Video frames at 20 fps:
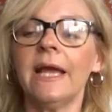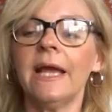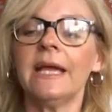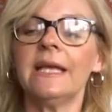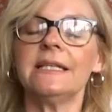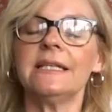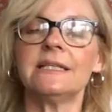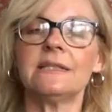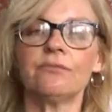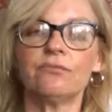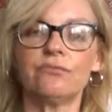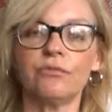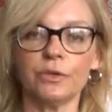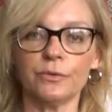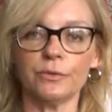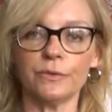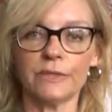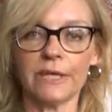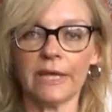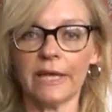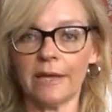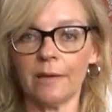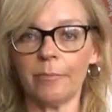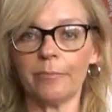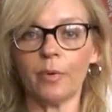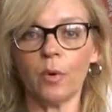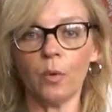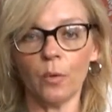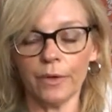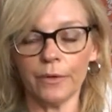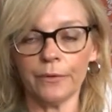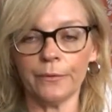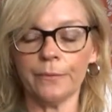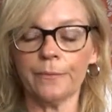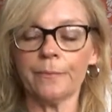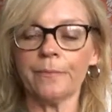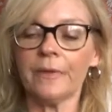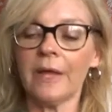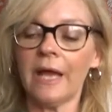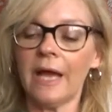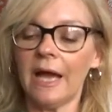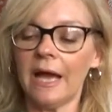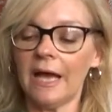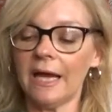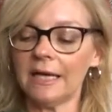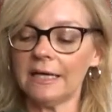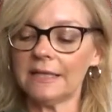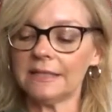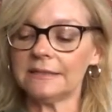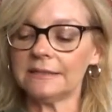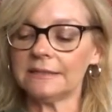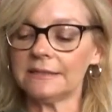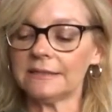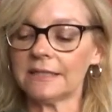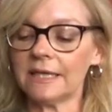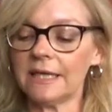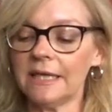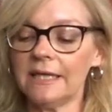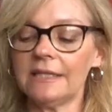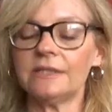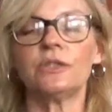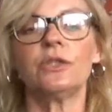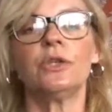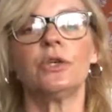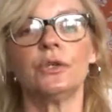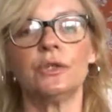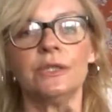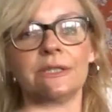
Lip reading: It's Rosehip Oil, and it's good.